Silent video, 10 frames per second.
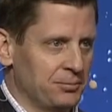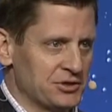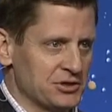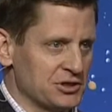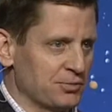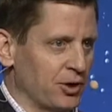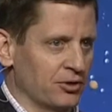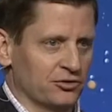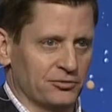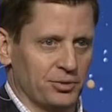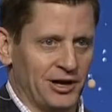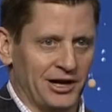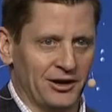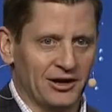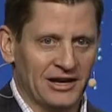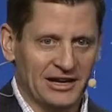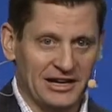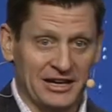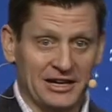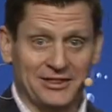business partner, supplier,
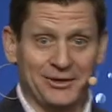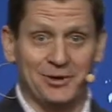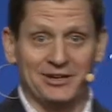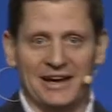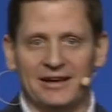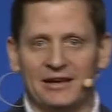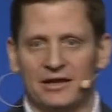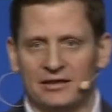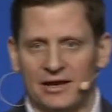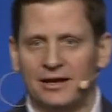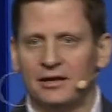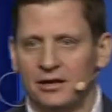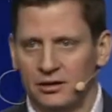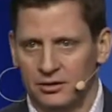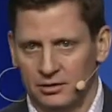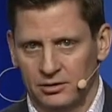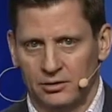can I get them the data that they need